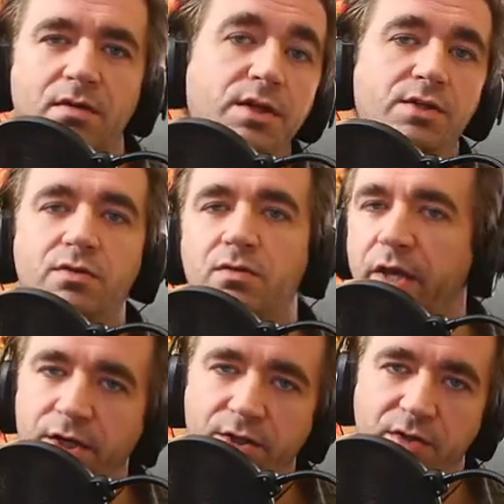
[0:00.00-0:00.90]
digital
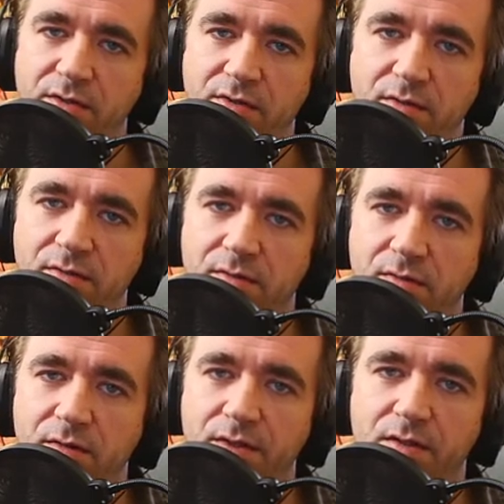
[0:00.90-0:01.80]
entries
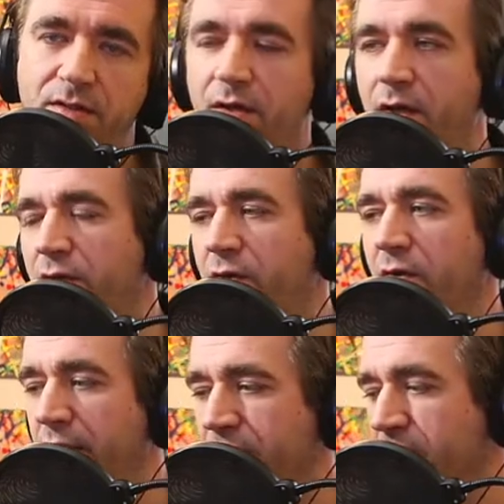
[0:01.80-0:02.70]
into their
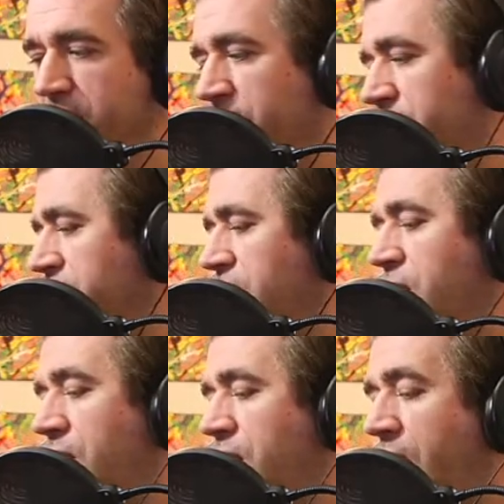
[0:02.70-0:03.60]
ledgers.
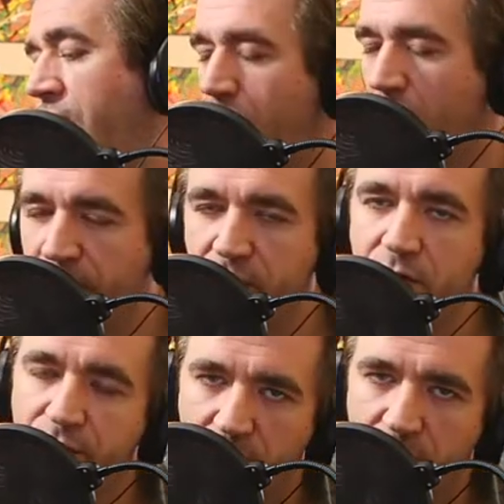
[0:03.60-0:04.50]
However
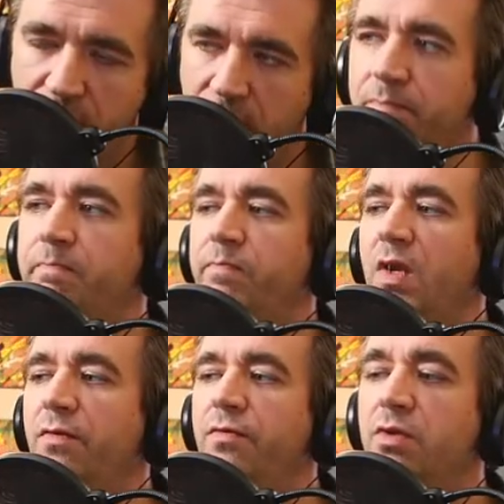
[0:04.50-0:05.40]
they're doing it,
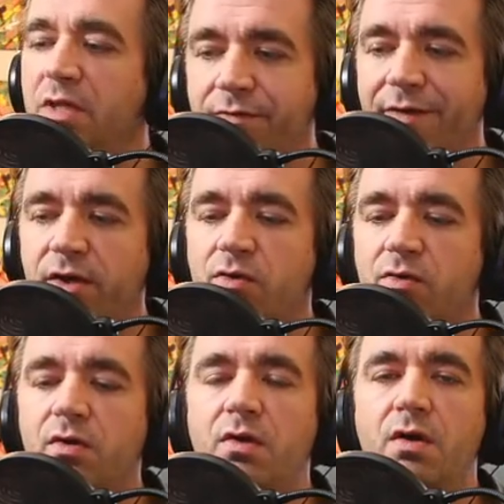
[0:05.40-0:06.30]
if you
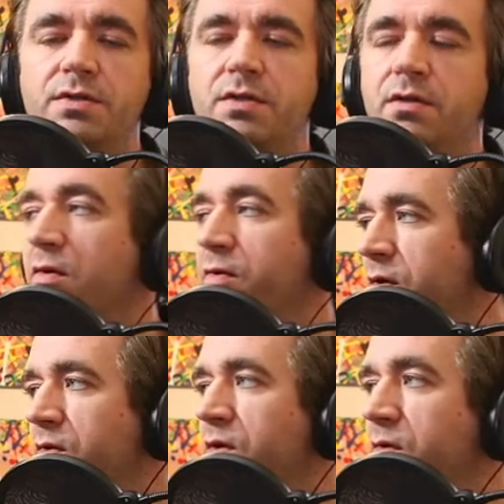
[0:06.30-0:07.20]
devalue the cost or
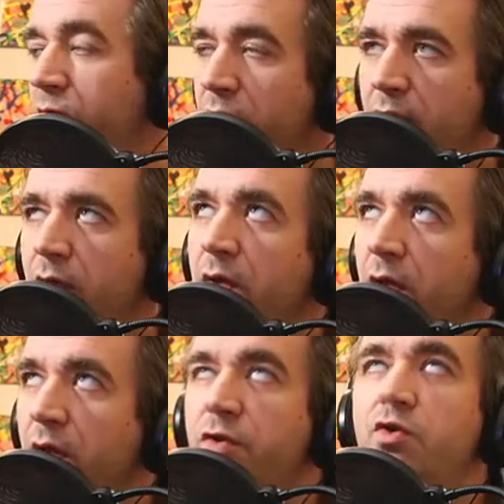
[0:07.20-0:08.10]

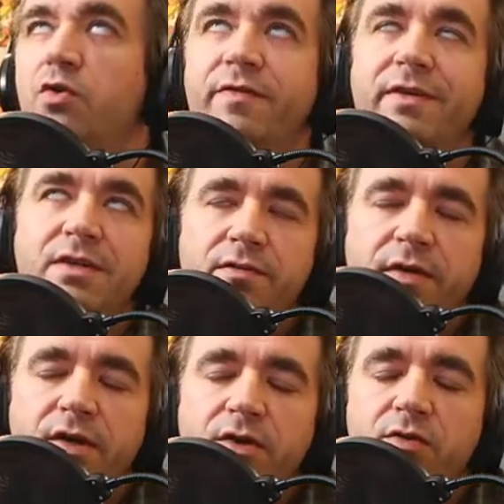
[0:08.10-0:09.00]

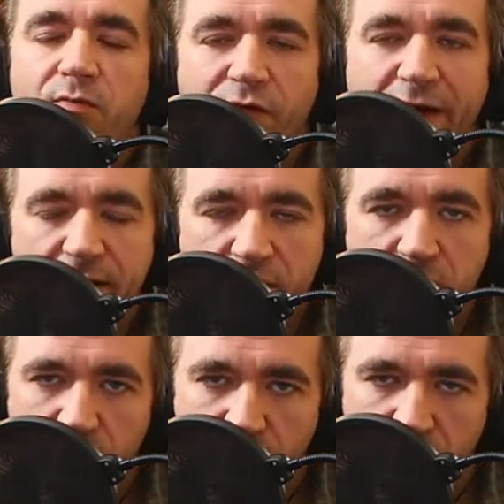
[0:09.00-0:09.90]
devalue the
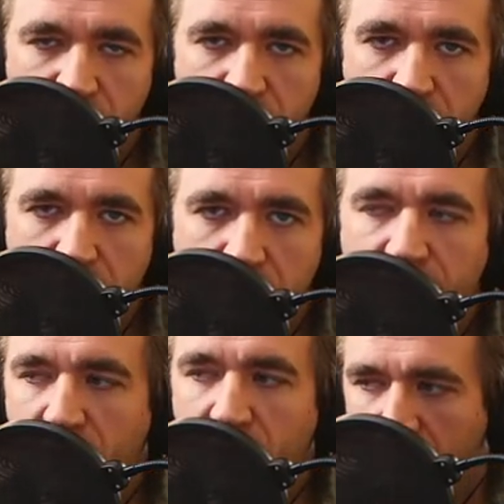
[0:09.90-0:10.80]
value of
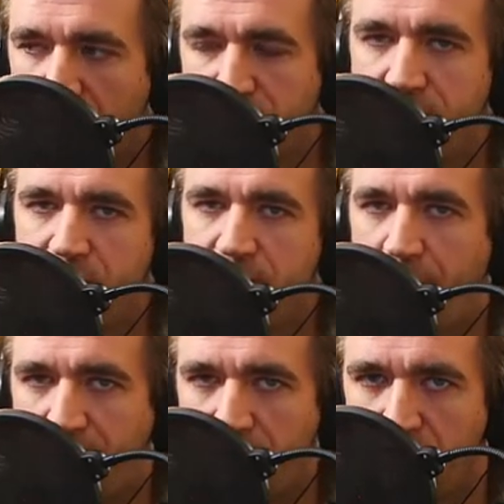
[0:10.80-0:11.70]
a currency
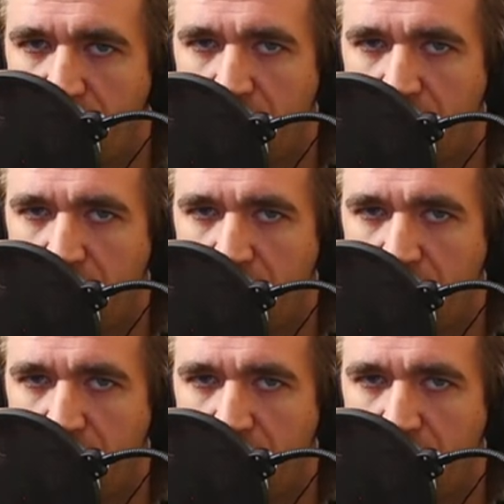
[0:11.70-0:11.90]
by